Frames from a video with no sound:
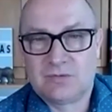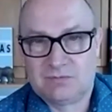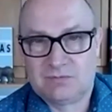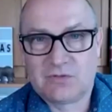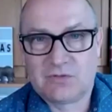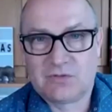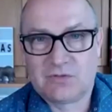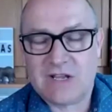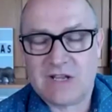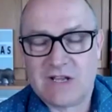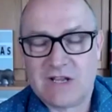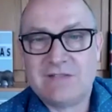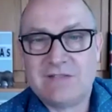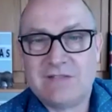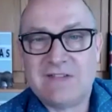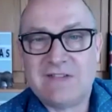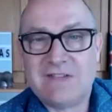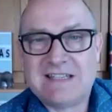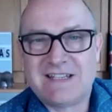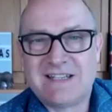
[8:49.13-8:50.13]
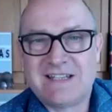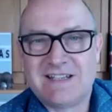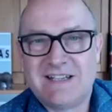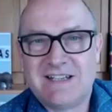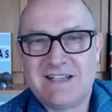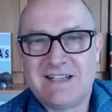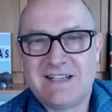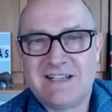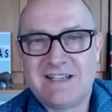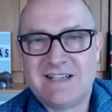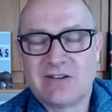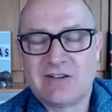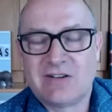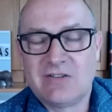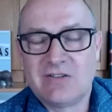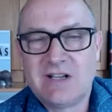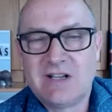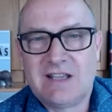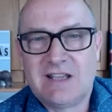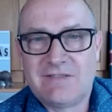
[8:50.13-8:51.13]
great. If it didn't, he'd go,
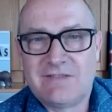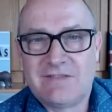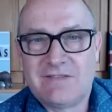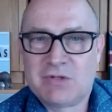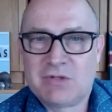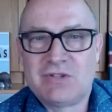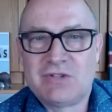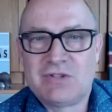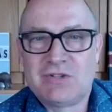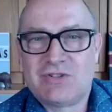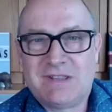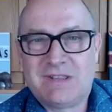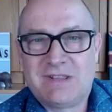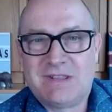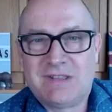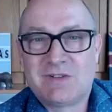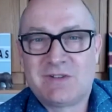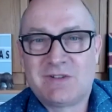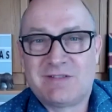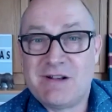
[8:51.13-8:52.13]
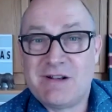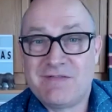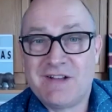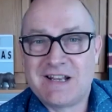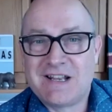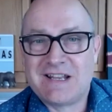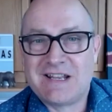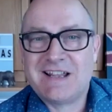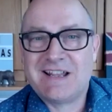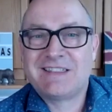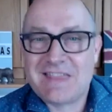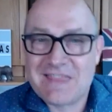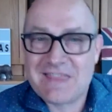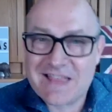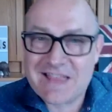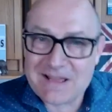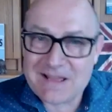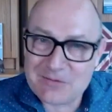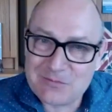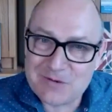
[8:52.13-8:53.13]
if I wasn't German, that would have been funny. And then
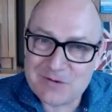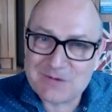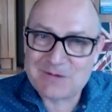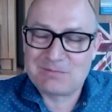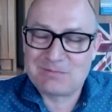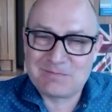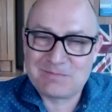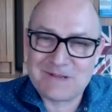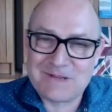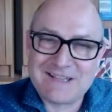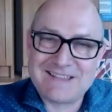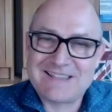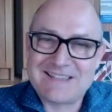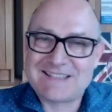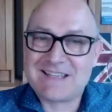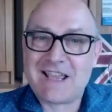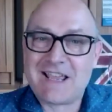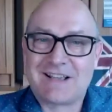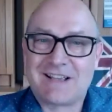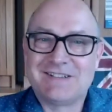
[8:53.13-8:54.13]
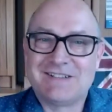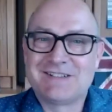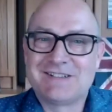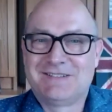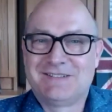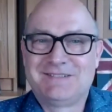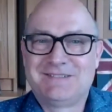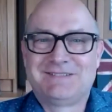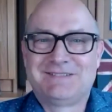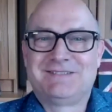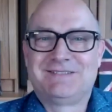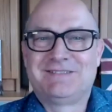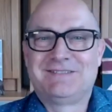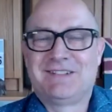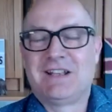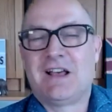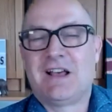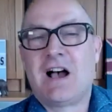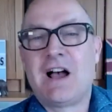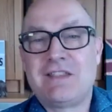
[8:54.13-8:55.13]
that would be the second,
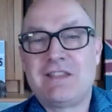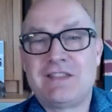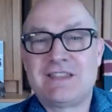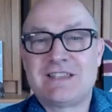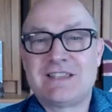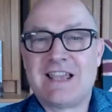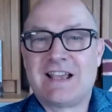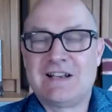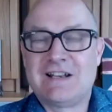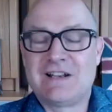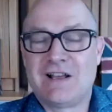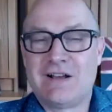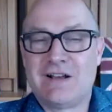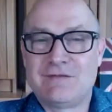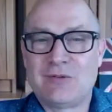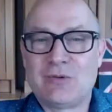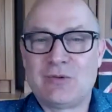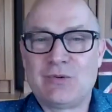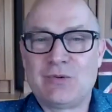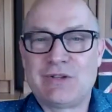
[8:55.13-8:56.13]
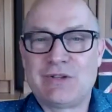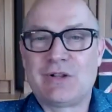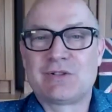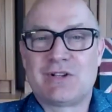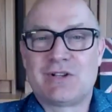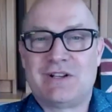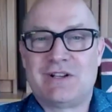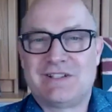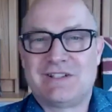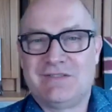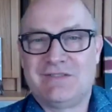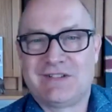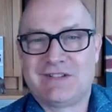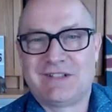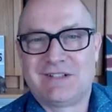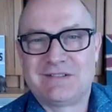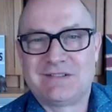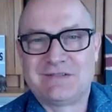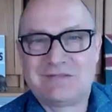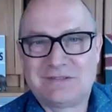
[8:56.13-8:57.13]
either the second laugh or the alternative
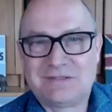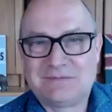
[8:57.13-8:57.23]
laugh.